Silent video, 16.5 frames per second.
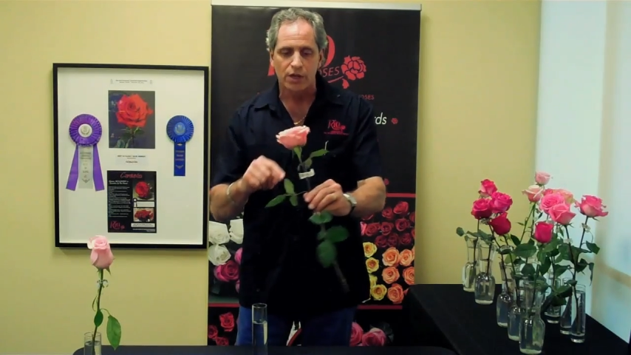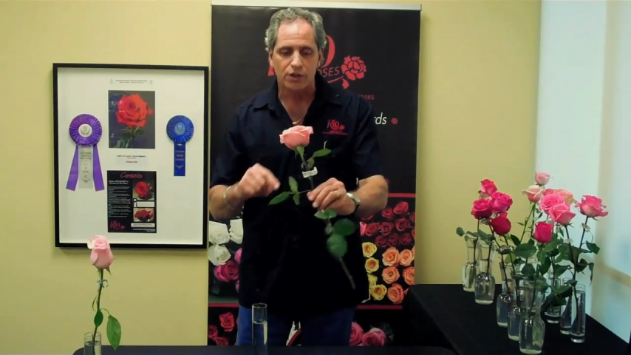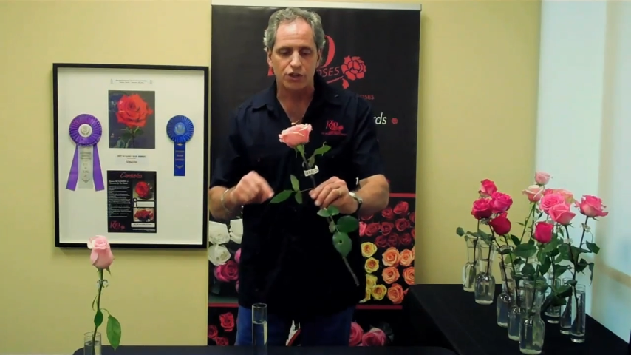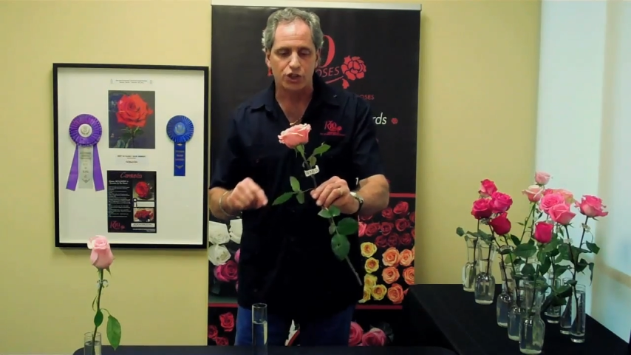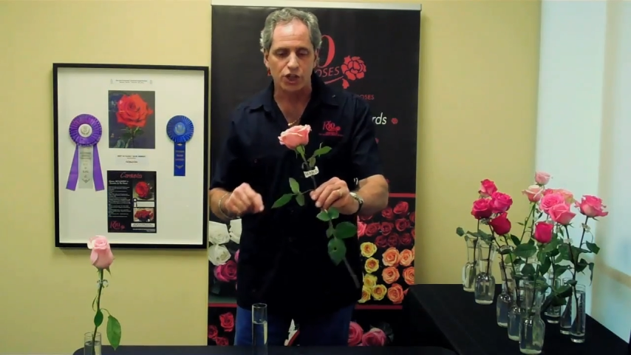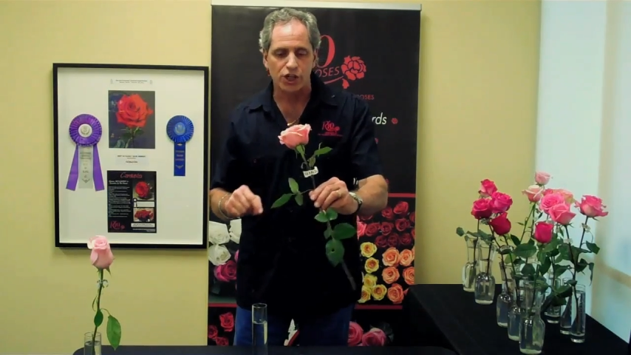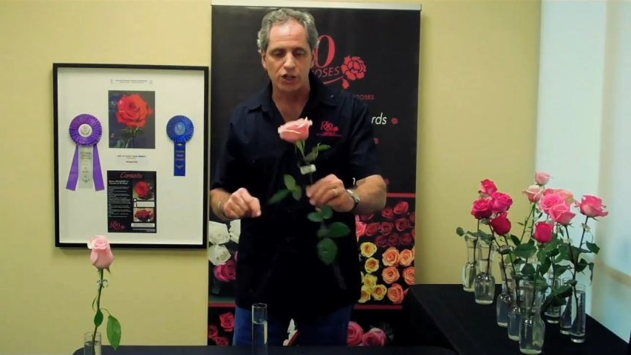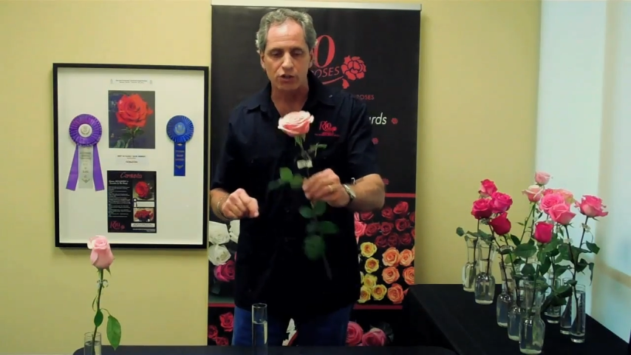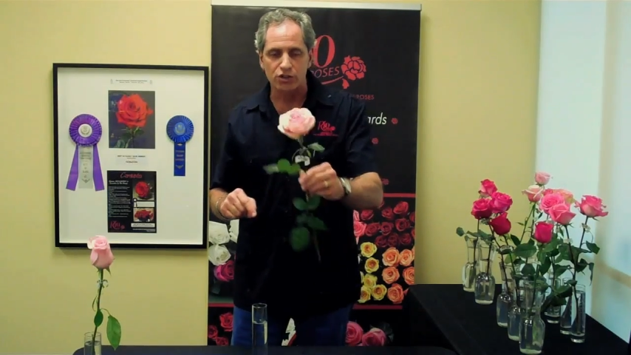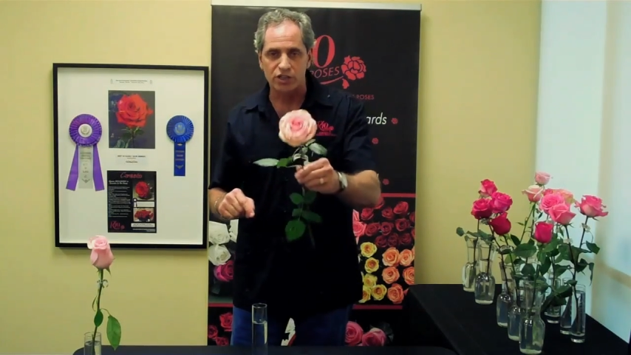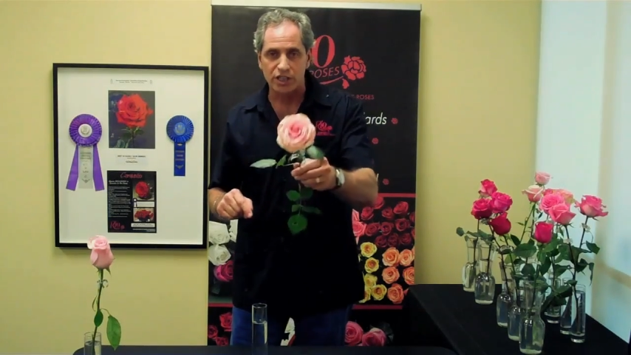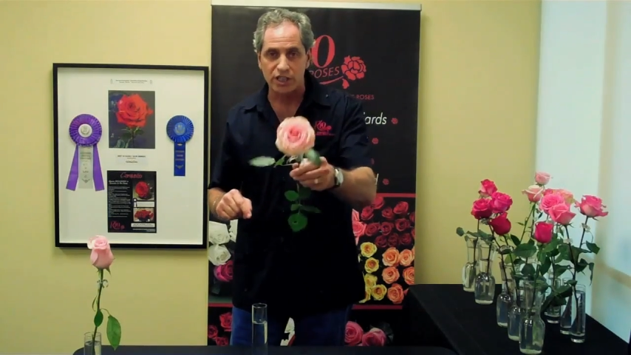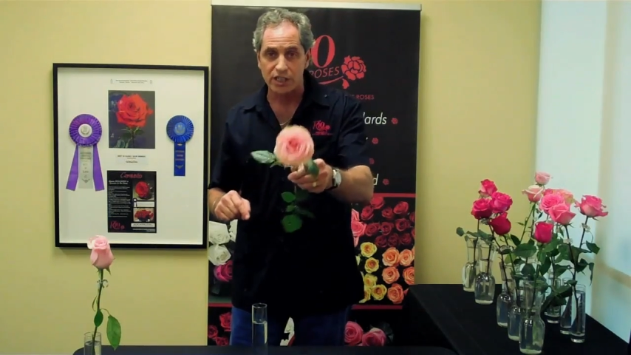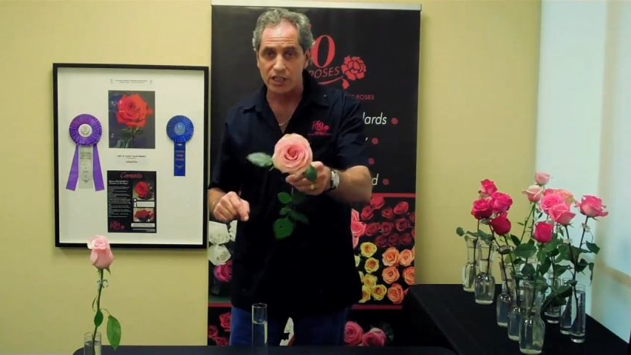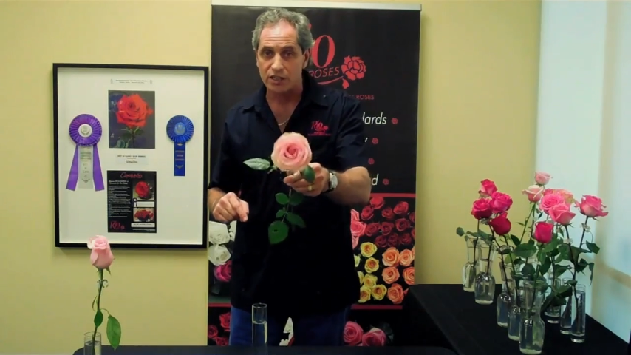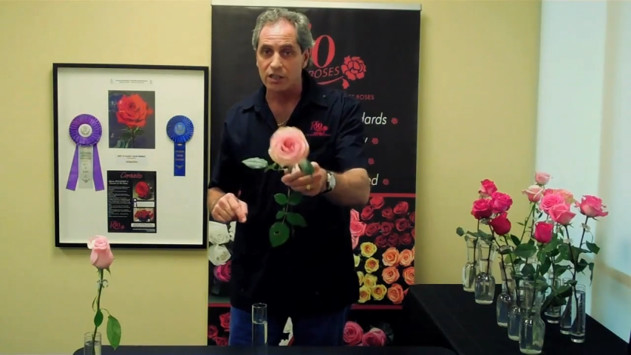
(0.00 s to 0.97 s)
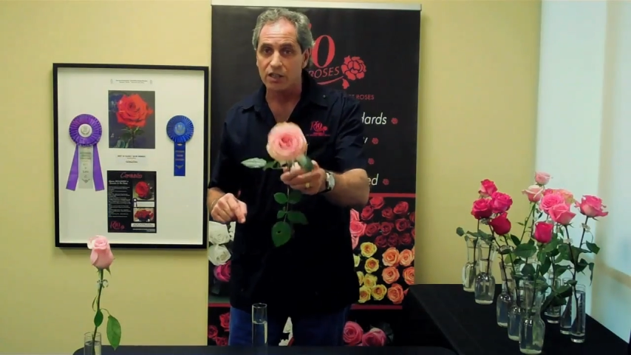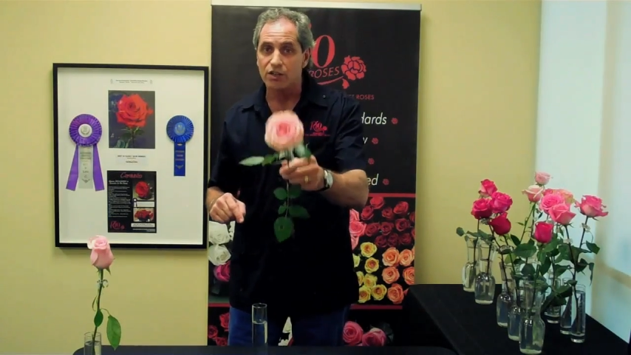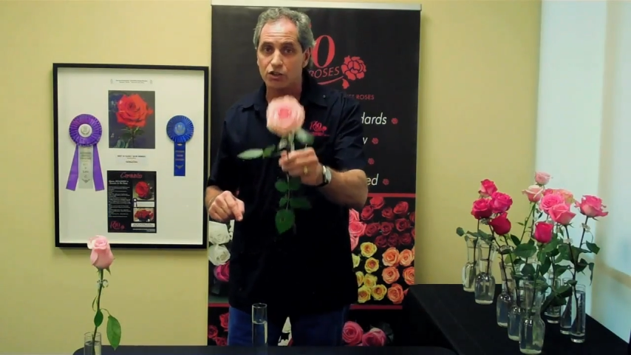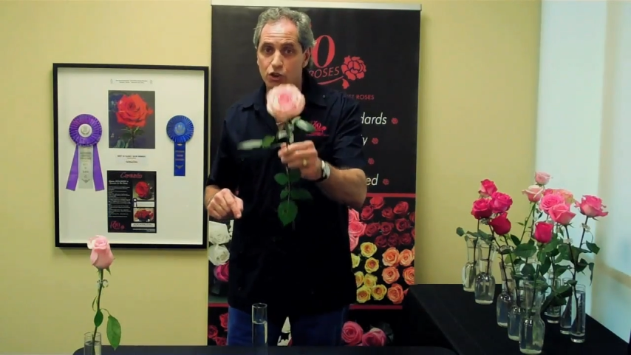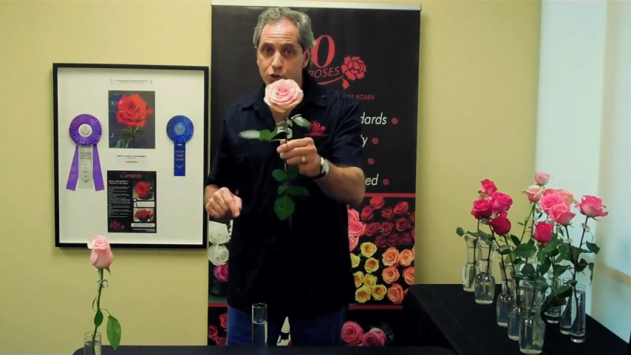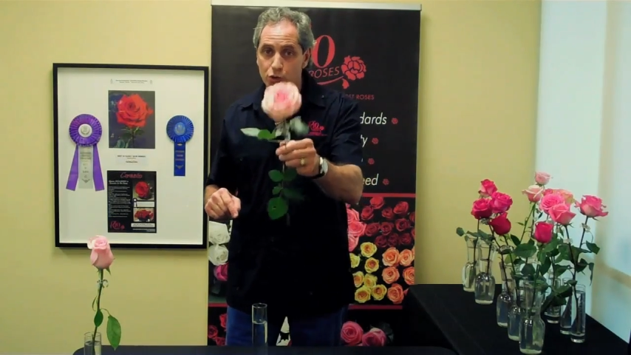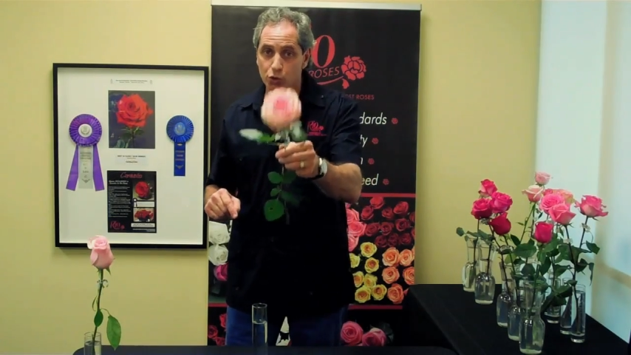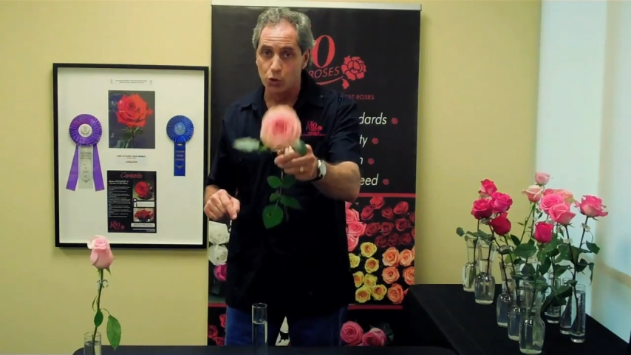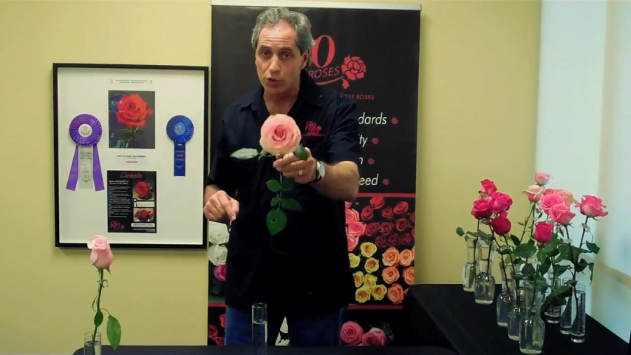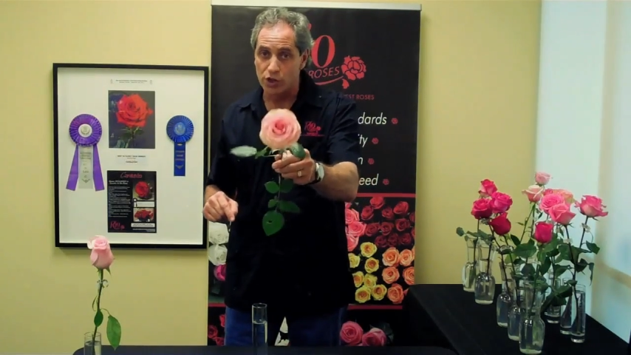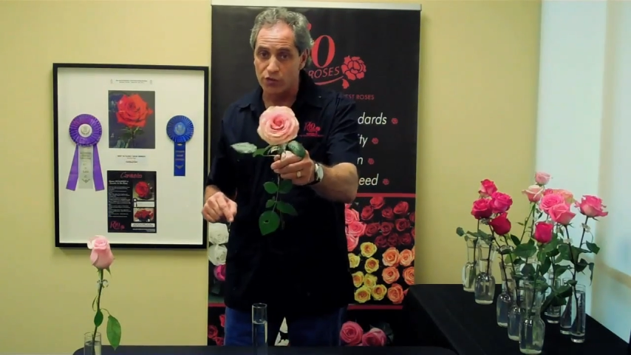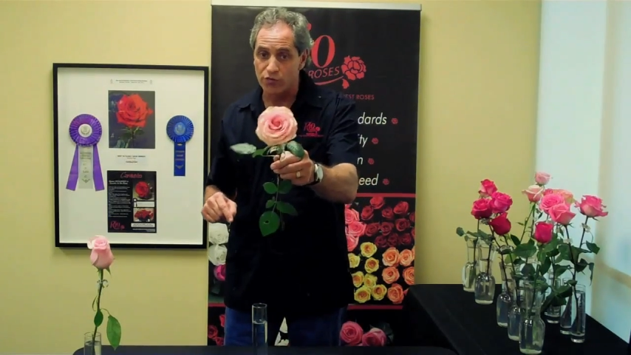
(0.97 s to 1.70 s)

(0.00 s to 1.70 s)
Geraldine, truly